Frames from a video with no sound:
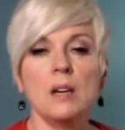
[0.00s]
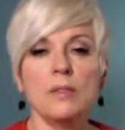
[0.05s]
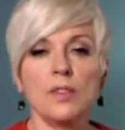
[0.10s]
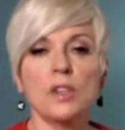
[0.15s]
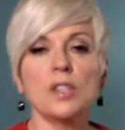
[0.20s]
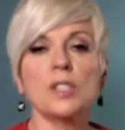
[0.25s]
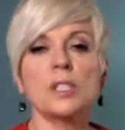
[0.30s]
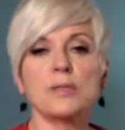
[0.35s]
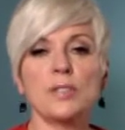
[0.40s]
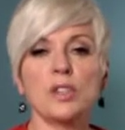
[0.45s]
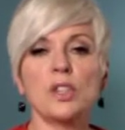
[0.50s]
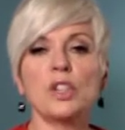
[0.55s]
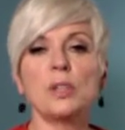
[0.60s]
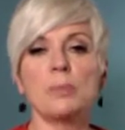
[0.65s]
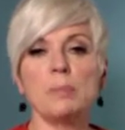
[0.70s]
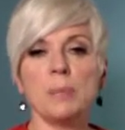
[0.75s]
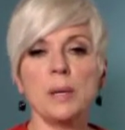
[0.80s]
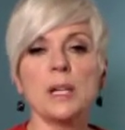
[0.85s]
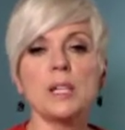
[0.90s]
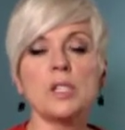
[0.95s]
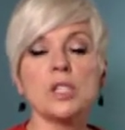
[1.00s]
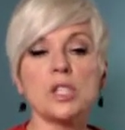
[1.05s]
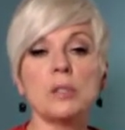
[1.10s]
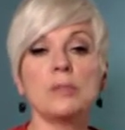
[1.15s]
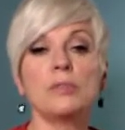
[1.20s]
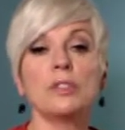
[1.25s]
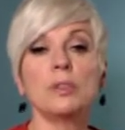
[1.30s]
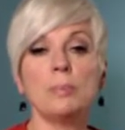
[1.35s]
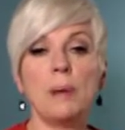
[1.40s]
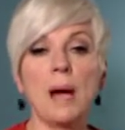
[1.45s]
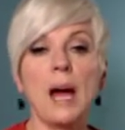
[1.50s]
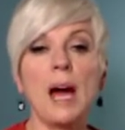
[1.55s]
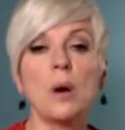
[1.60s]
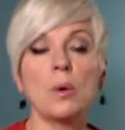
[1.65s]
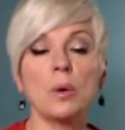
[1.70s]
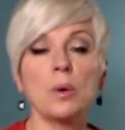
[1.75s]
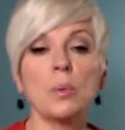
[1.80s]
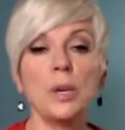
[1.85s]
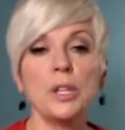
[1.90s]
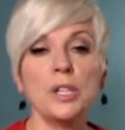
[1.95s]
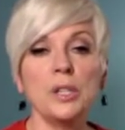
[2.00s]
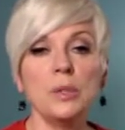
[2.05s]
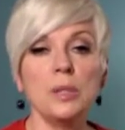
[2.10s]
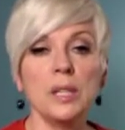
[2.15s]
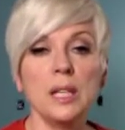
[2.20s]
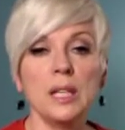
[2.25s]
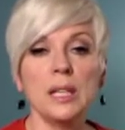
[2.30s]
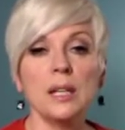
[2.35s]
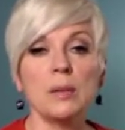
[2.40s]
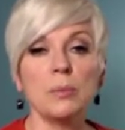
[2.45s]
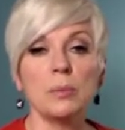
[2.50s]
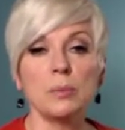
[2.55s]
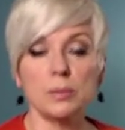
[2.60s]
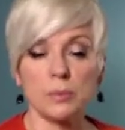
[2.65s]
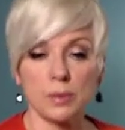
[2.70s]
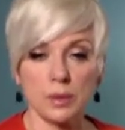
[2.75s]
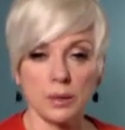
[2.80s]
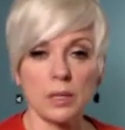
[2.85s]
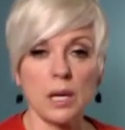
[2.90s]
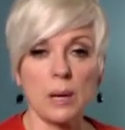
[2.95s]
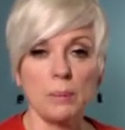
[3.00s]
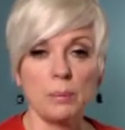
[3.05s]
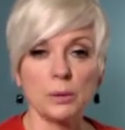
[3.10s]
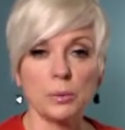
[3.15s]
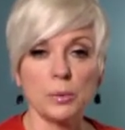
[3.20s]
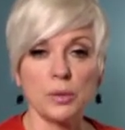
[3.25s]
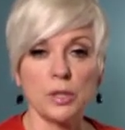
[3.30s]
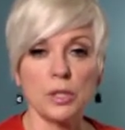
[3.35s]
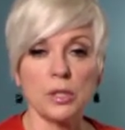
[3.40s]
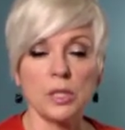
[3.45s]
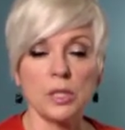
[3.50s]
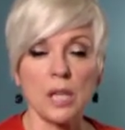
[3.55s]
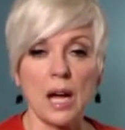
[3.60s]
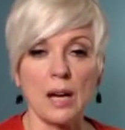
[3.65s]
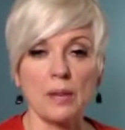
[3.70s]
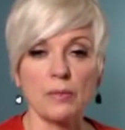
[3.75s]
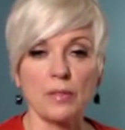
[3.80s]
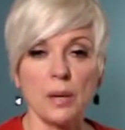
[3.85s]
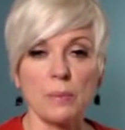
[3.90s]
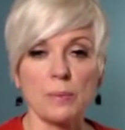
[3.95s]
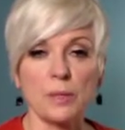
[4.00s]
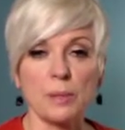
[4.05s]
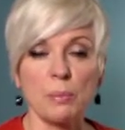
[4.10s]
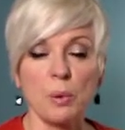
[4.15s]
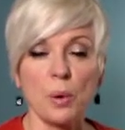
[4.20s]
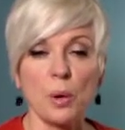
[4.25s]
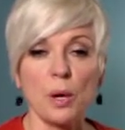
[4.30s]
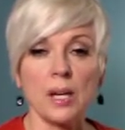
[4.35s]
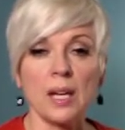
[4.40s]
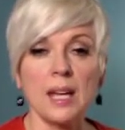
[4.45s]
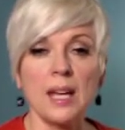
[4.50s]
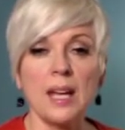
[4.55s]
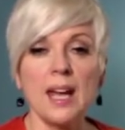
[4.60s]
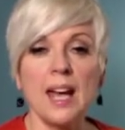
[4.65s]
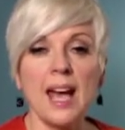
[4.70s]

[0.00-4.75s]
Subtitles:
First, for good pitch and for power when you need it, coupled with your diaphragm support.